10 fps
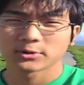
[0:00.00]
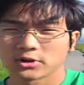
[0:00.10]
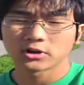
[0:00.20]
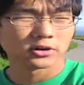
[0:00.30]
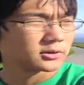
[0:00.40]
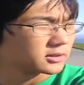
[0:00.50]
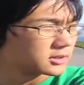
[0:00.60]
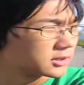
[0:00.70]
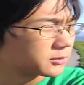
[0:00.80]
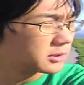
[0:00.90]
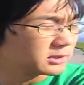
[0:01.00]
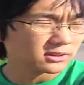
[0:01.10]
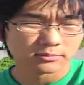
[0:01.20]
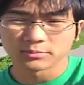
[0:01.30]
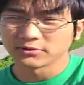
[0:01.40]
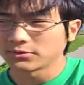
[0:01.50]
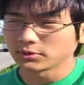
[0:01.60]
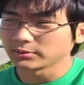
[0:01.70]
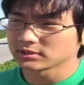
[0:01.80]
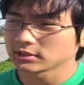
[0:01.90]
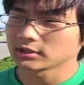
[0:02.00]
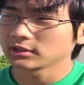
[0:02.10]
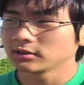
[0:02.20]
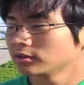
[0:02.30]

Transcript: per our agreement before we started.